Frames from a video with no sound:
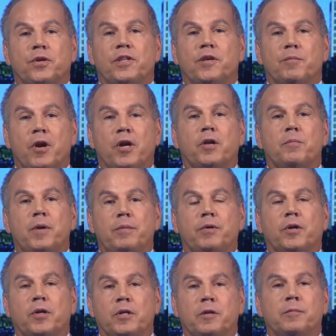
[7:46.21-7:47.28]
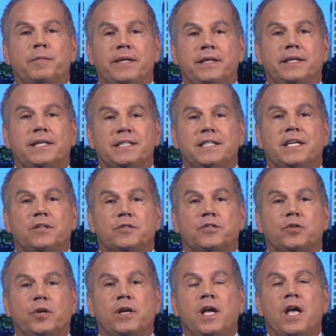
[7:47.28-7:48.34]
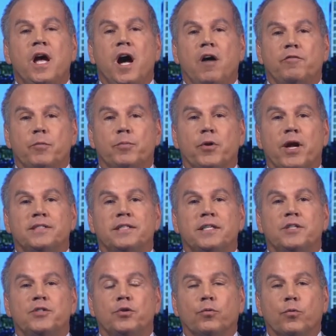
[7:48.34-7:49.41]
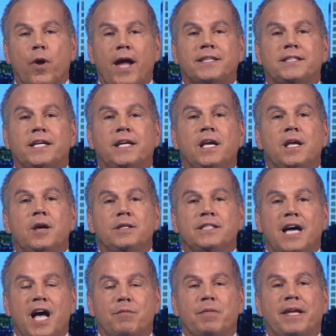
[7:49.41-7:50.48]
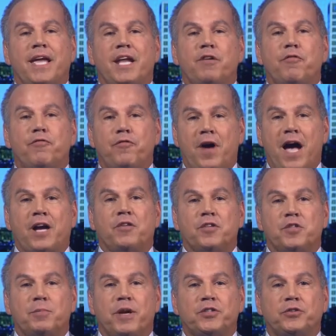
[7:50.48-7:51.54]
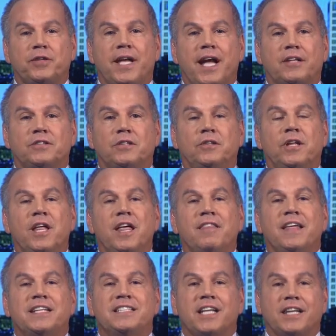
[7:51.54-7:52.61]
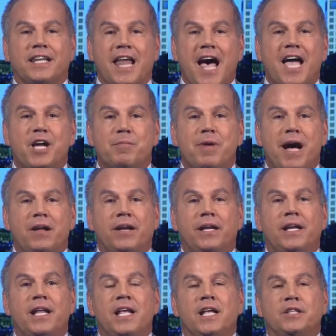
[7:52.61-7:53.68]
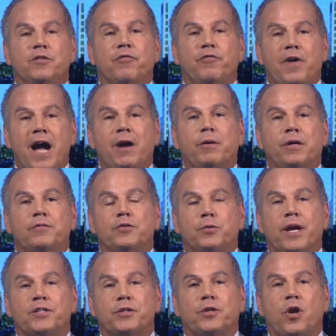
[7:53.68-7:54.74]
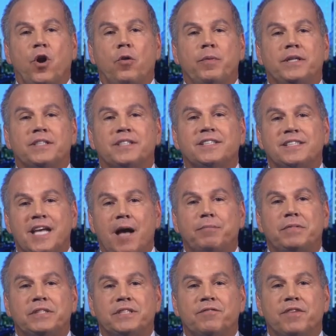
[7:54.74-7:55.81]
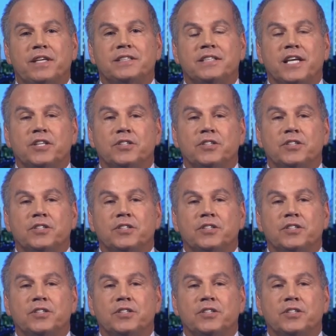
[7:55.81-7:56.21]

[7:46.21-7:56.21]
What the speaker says: The American people are going to begin to hear the story of the president directing Don McGahn to fire the special counsel, then to lie about it, the firing of Director Comey to stop this investigation.